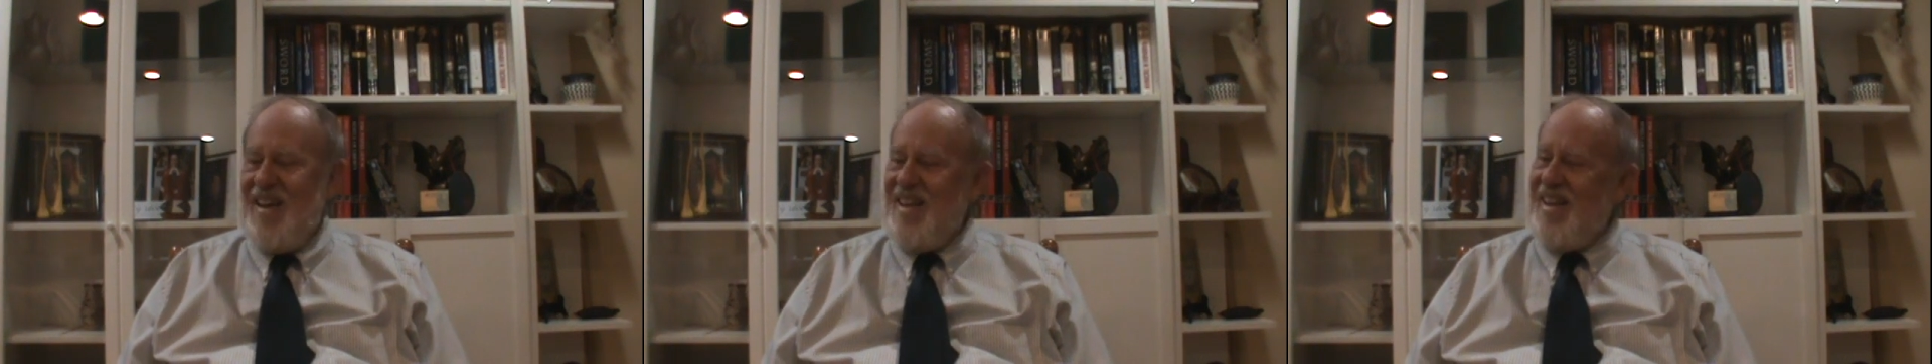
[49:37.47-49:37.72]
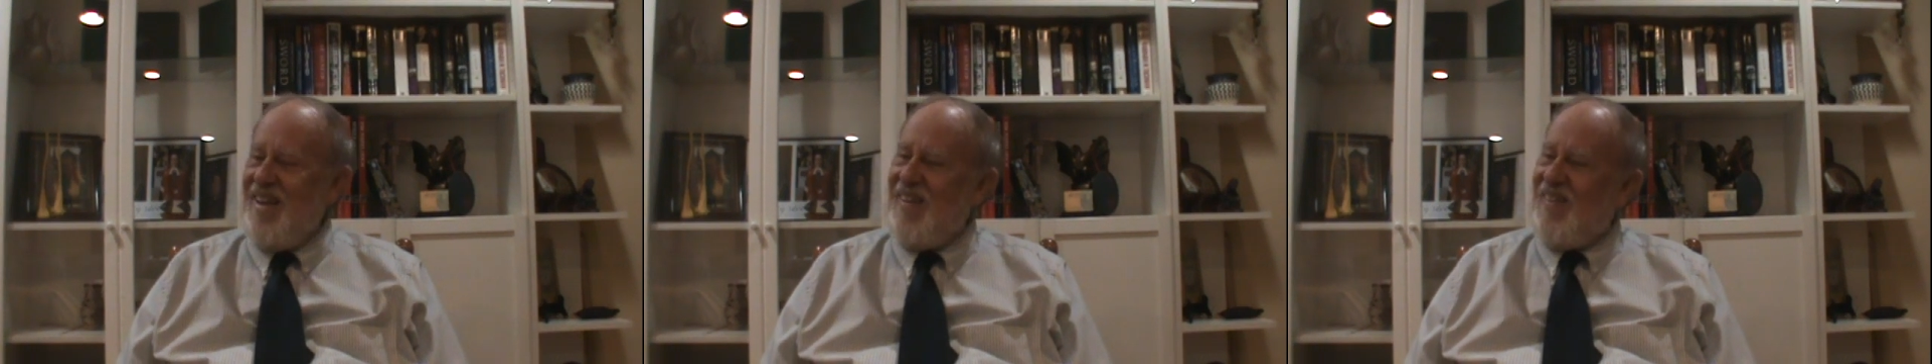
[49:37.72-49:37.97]

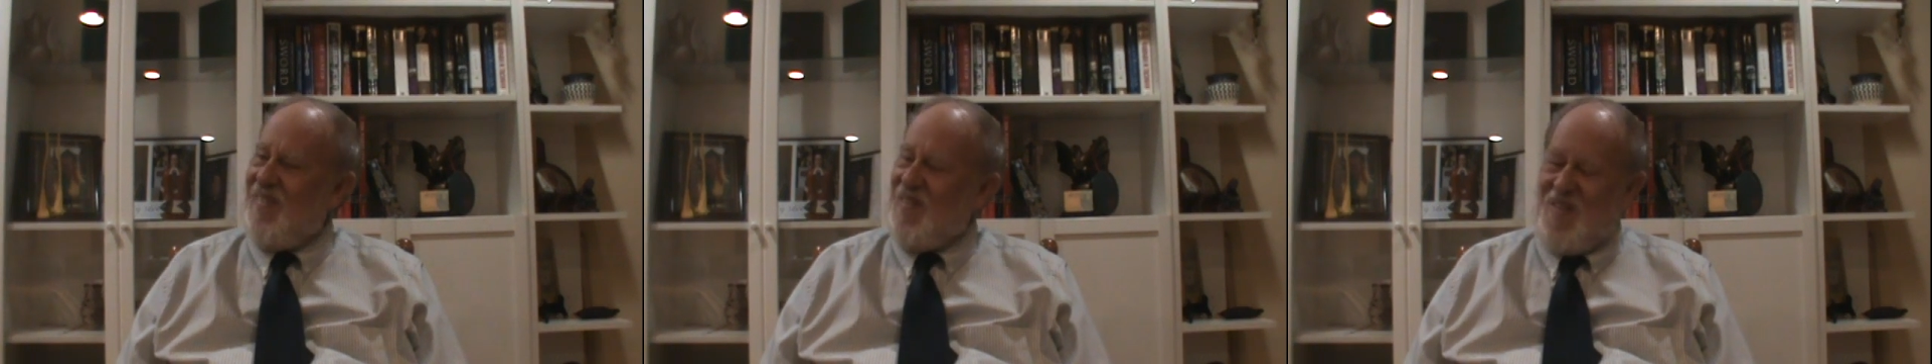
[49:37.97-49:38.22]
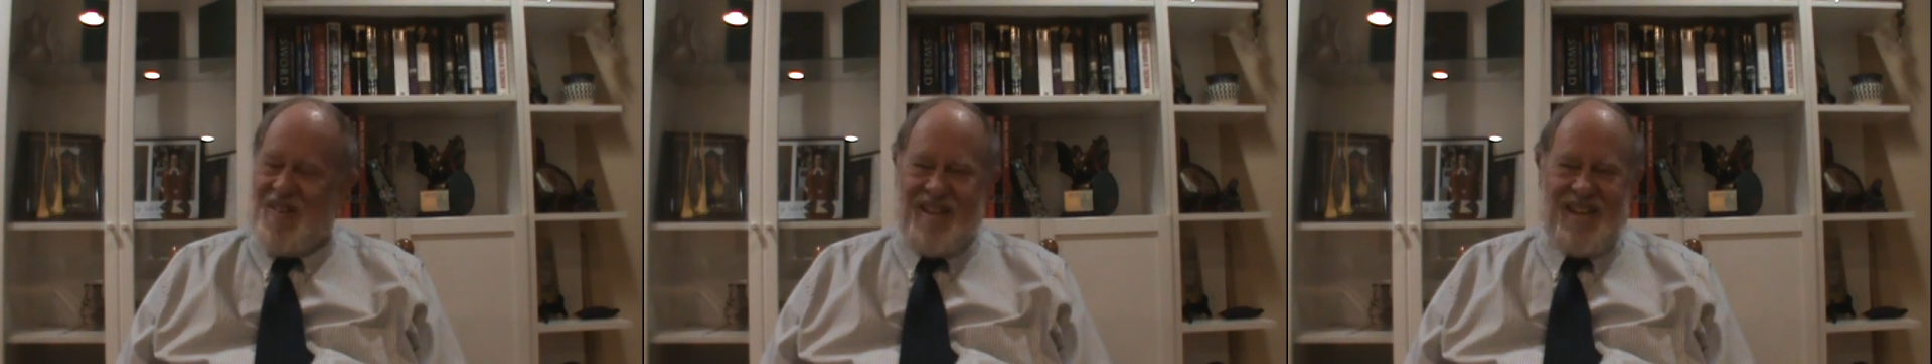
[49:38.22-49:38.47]

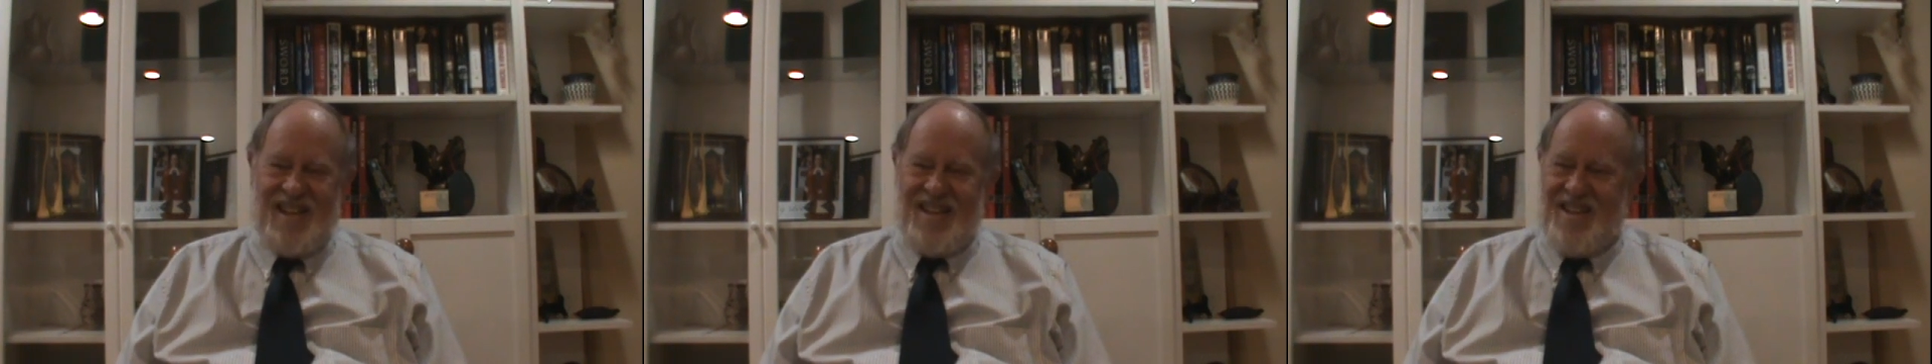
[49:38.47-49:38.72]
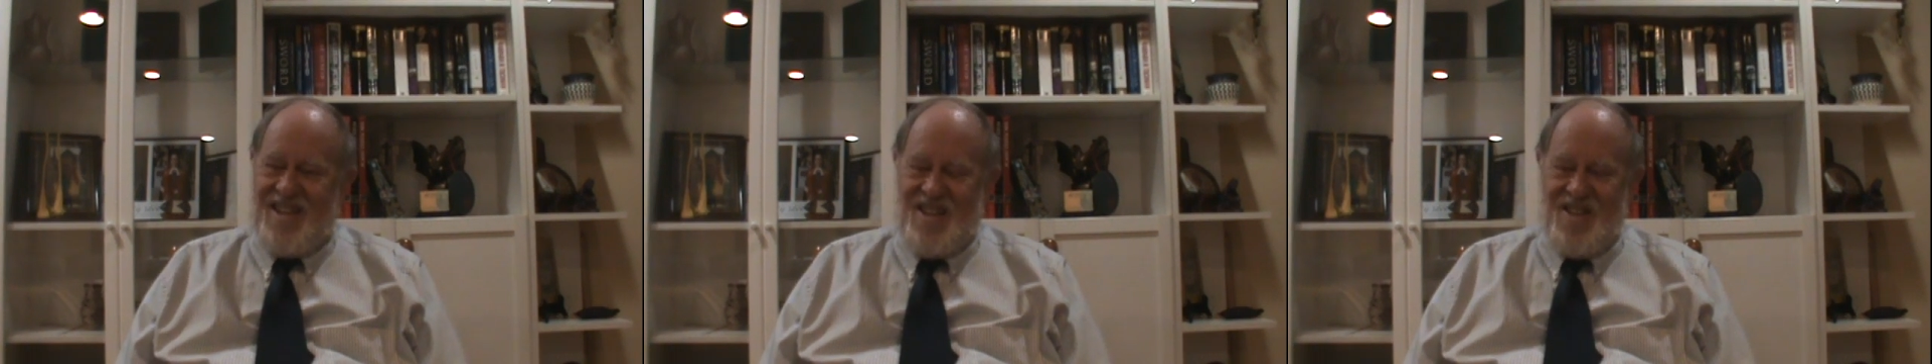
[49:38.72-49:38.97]
the
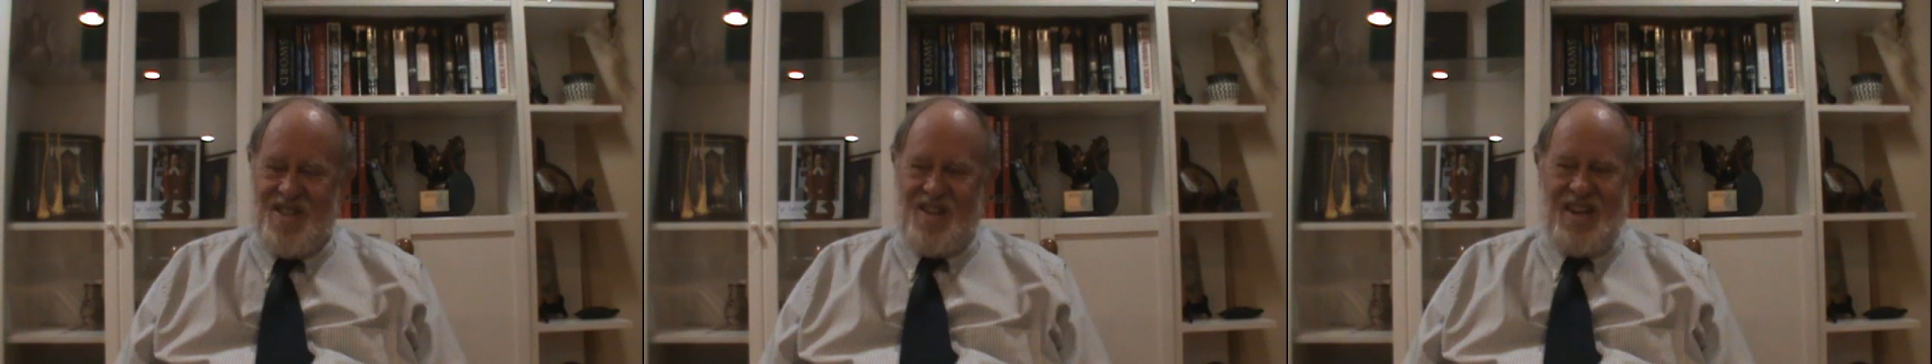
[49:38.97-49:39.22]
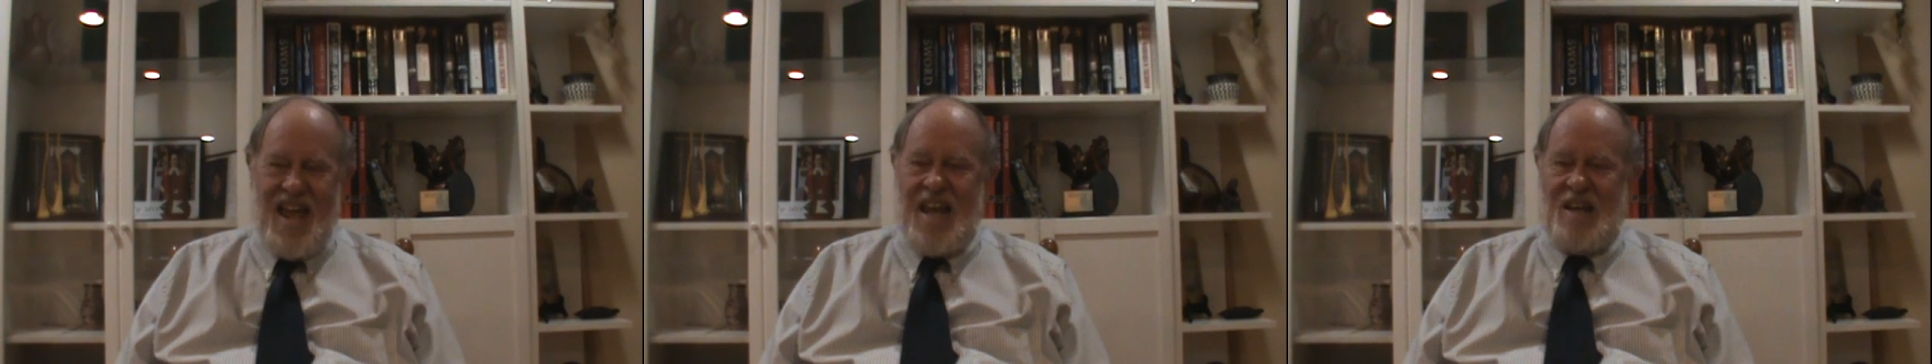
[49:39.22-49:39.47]

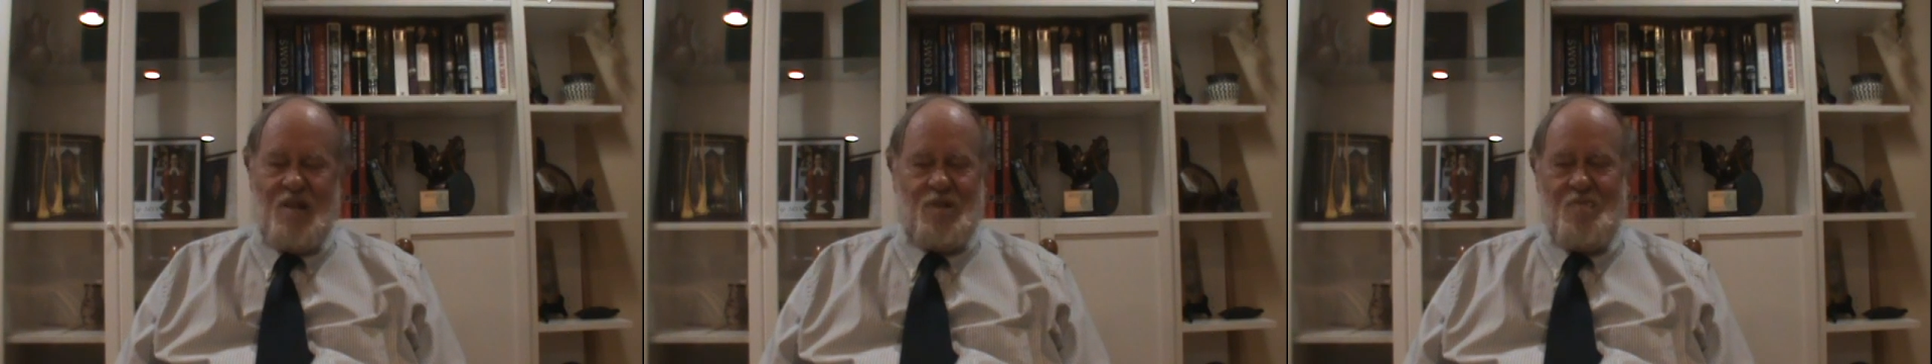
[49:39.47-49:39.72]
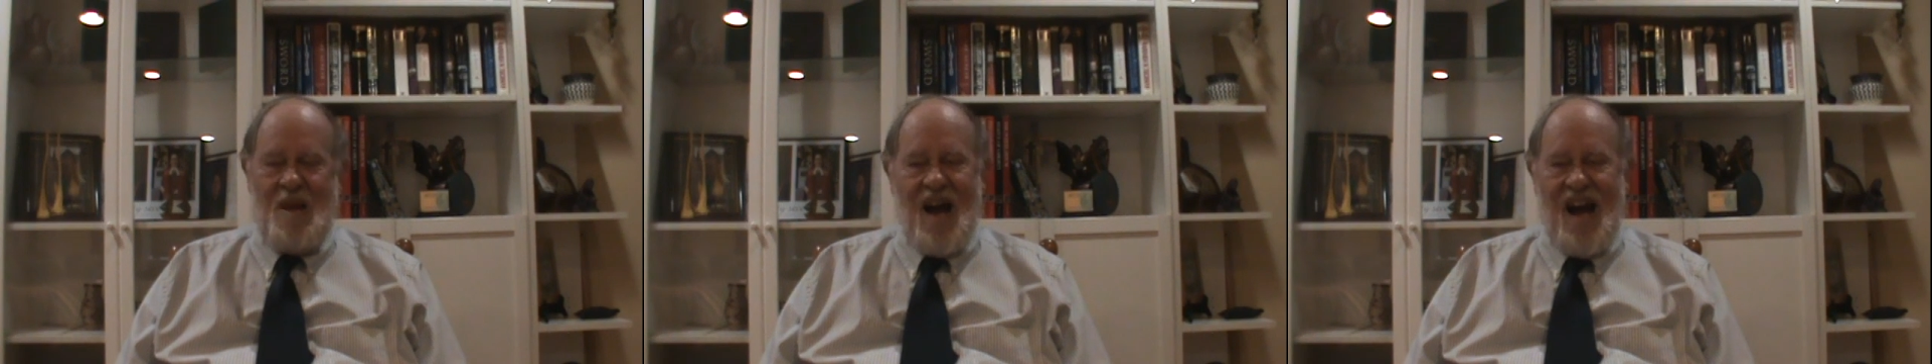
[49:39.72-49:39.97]
laggards
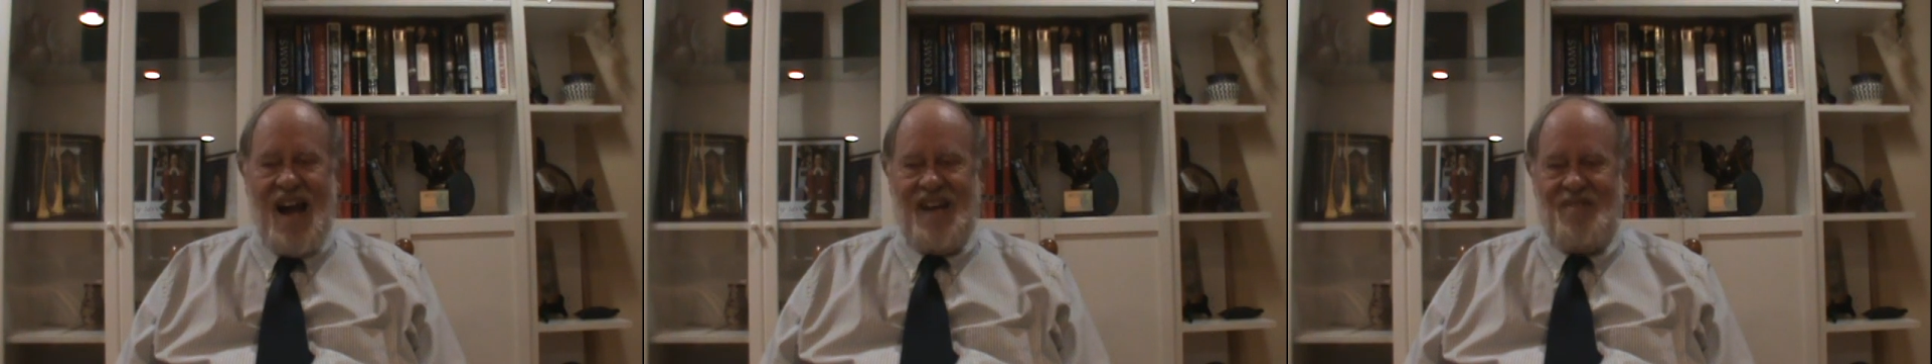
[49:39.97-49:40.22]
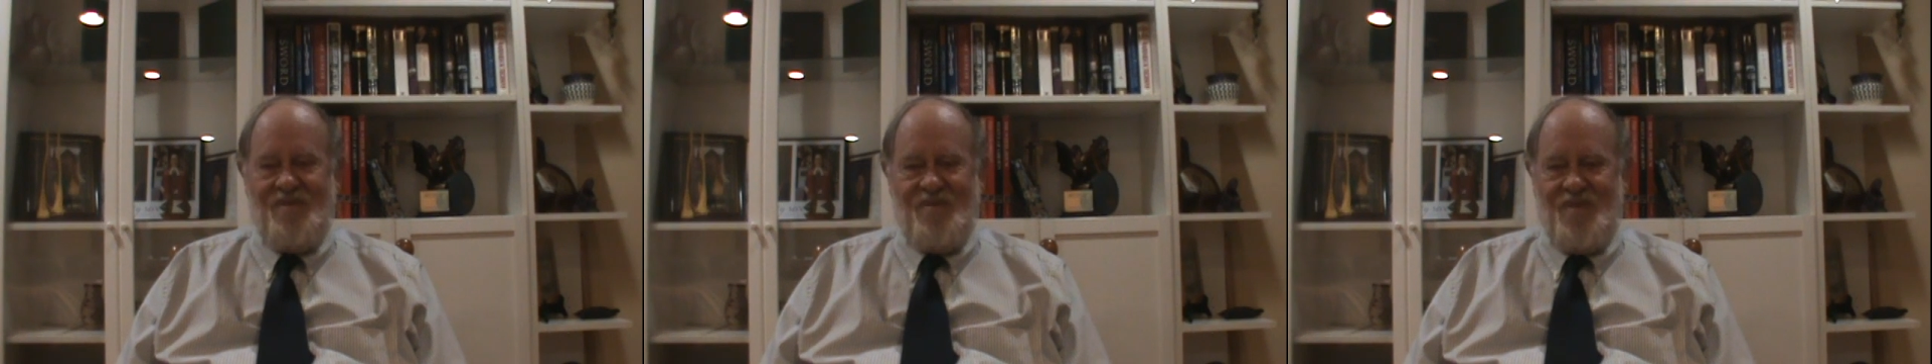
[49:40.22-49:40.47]
behind,